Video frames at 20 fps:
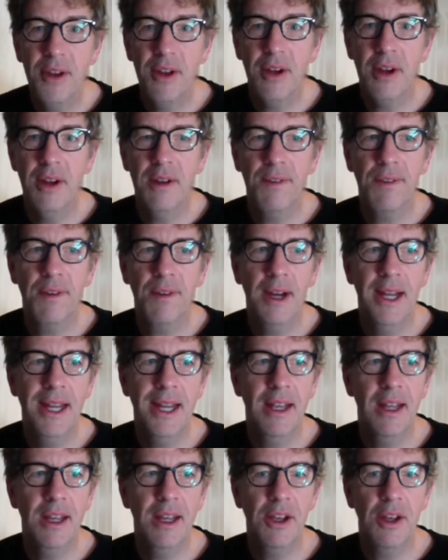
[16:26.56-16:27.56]
got a sign
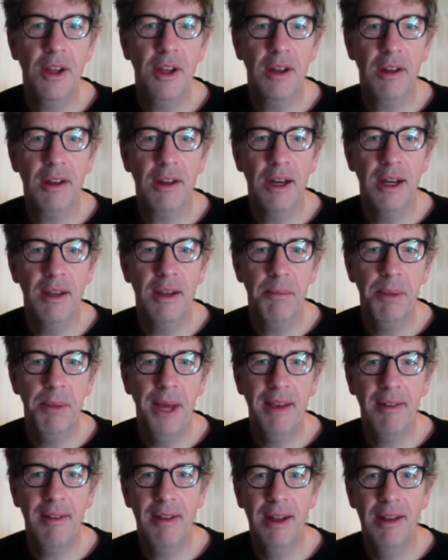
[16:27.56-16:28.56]
that you could cut and
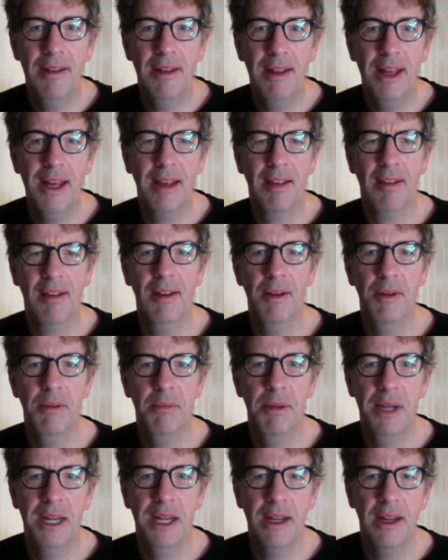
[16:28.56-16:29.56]
paste into this that would
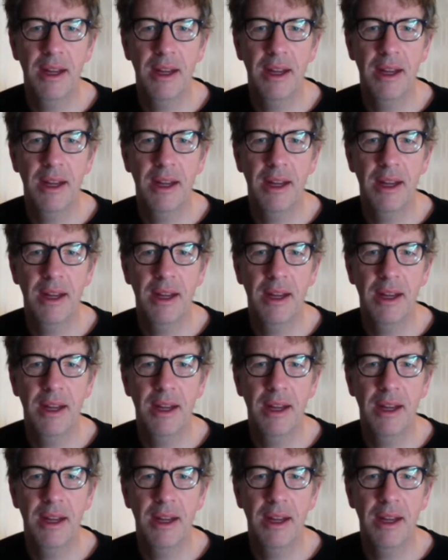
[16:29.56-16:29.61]
be